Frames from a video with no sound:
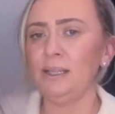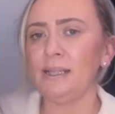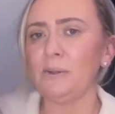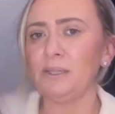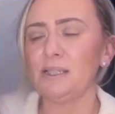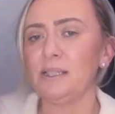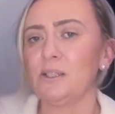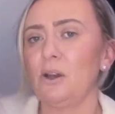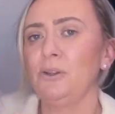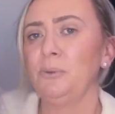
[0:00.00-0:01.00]
Now this
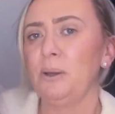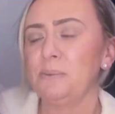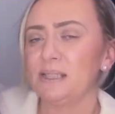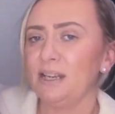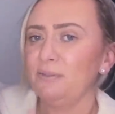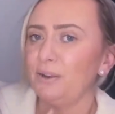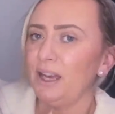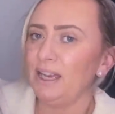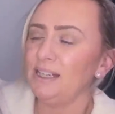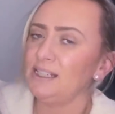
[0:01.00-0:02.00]
is on the website for
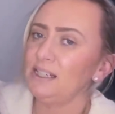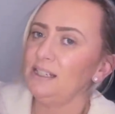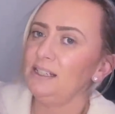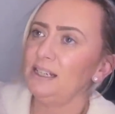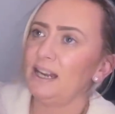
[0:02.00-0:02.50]
$89